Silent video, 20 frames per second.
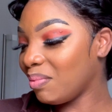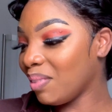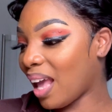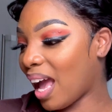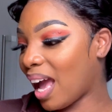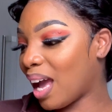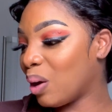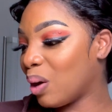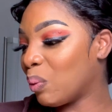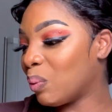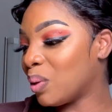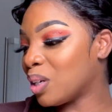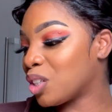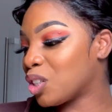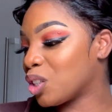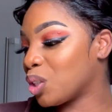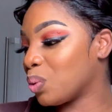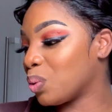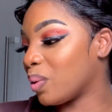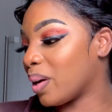I
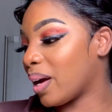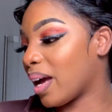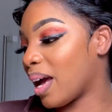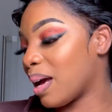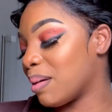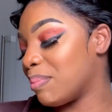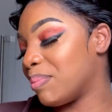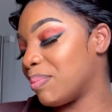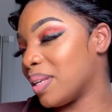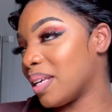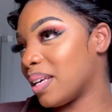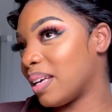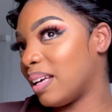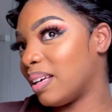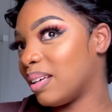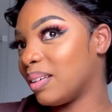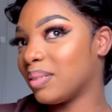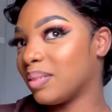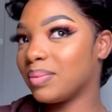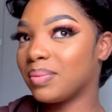wish you were
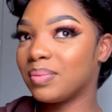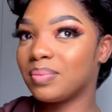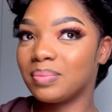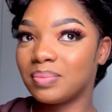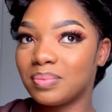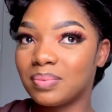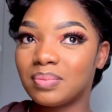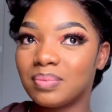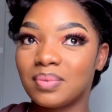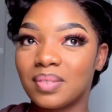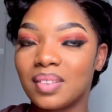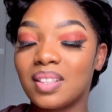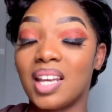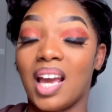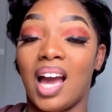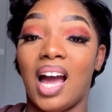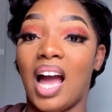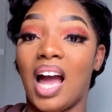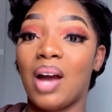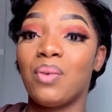happier.
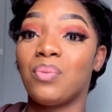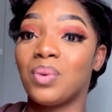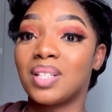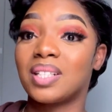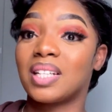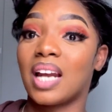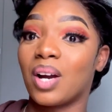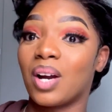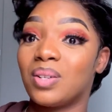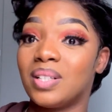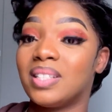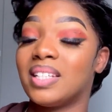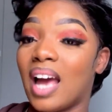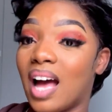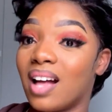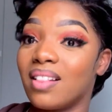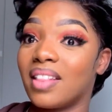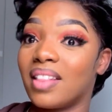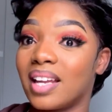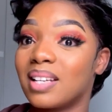Yeah, I wish I could
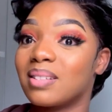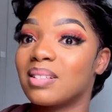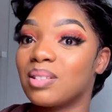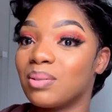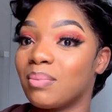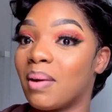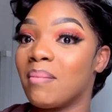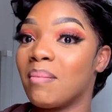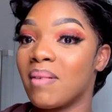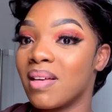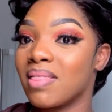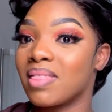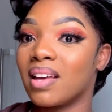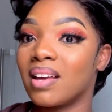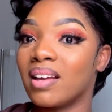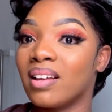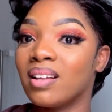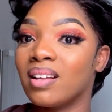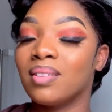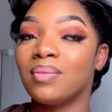tell that to my mother.
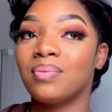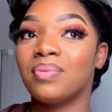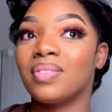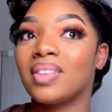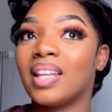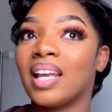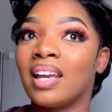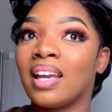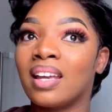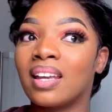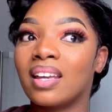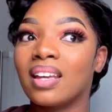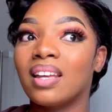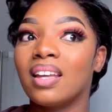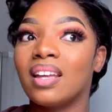Like,